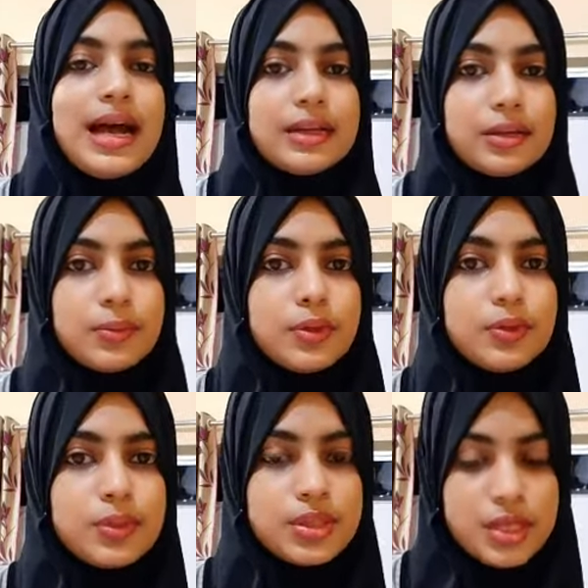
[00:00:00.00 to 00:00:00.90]
attribute
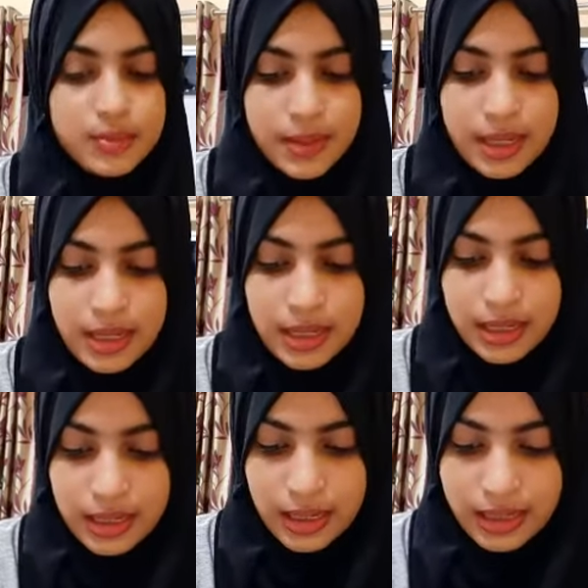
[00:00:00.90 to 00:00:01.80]
which is
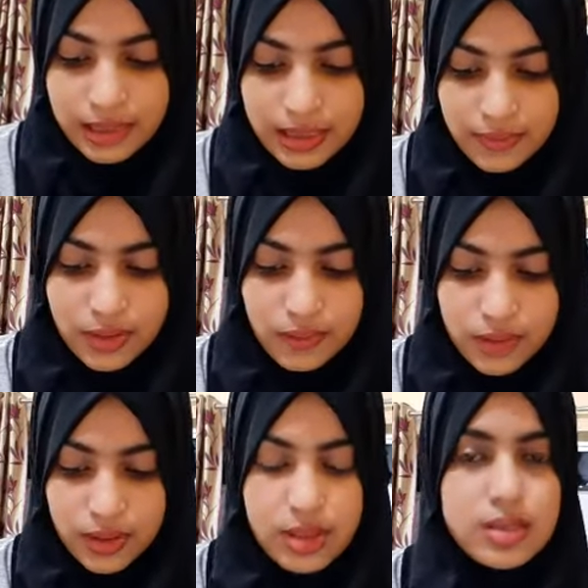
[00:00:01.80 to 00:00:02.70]
being given
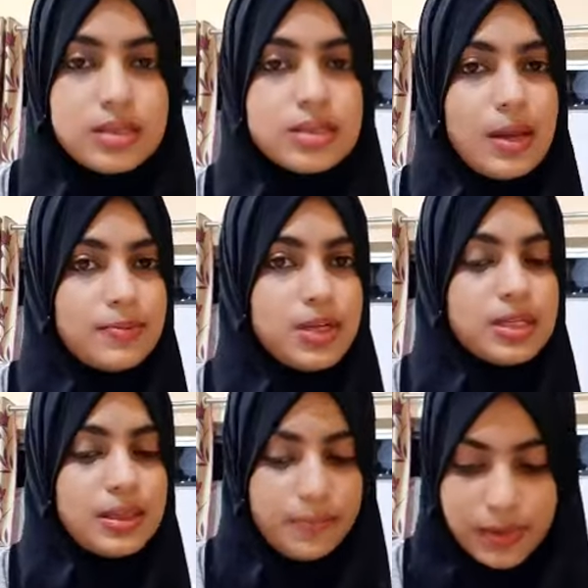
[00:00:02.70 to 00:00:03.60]
with the subject,
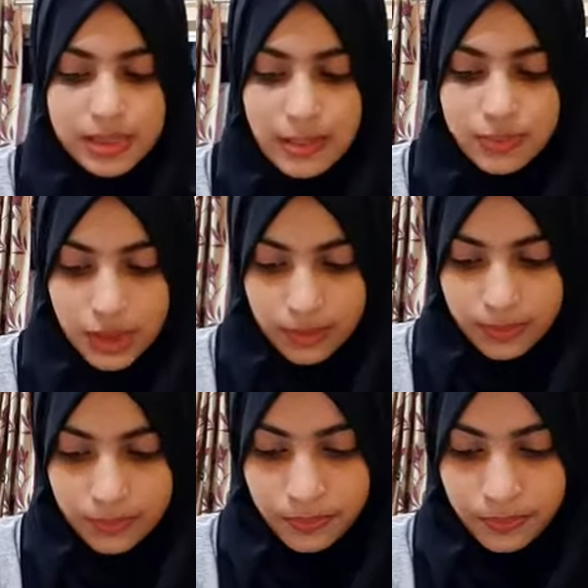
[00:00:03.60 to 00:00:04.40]
simple subject.